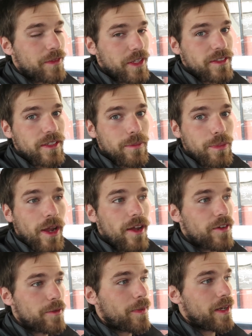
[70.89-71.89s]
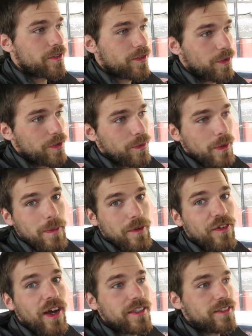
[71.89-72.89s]
that's a private bus, so it will be
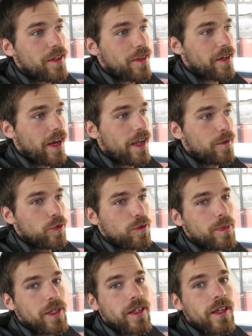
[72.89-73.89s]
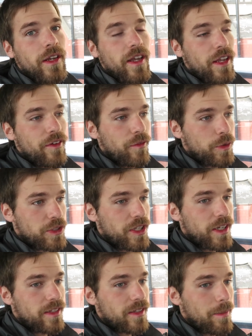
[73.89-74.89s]
faster than I would be if I would
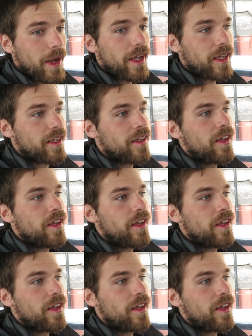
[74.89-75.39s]
take the bike.